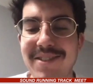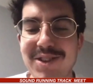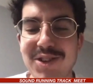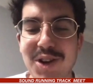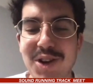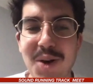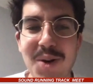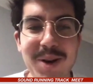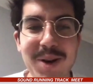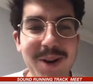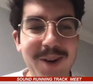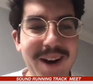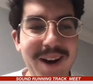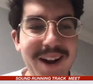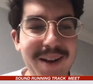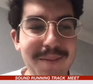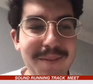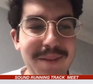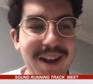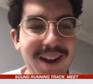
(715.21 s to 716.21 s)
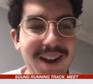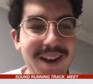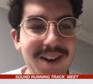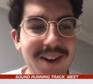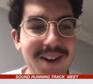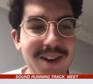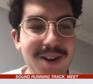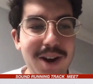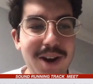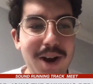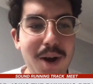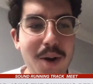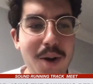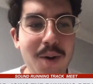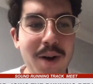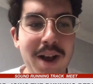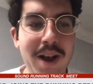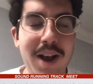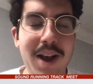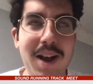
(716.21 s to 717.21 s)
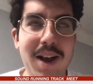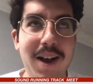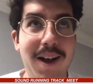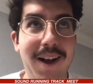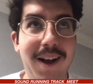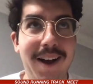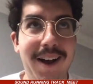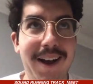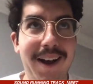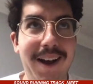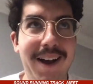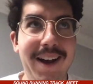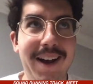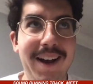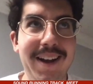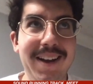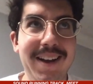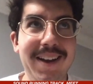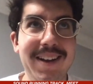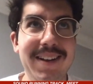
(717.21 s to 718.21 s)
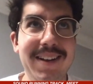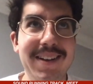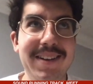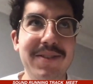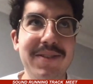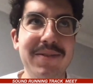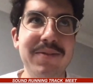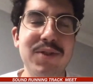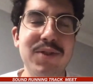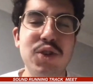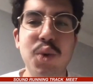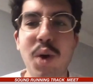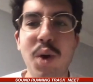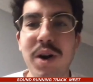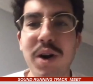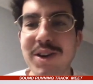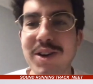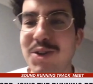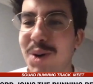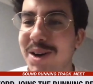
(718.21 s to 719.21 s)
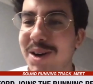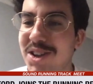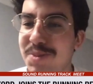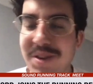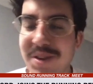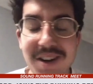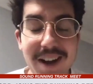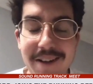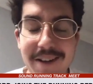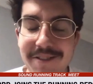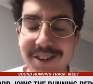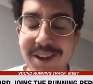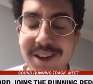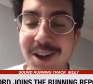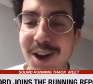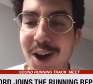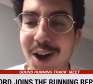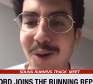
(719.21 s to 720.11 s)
is life is going great, man. You know, uh, twenty twenty has been definitely a, a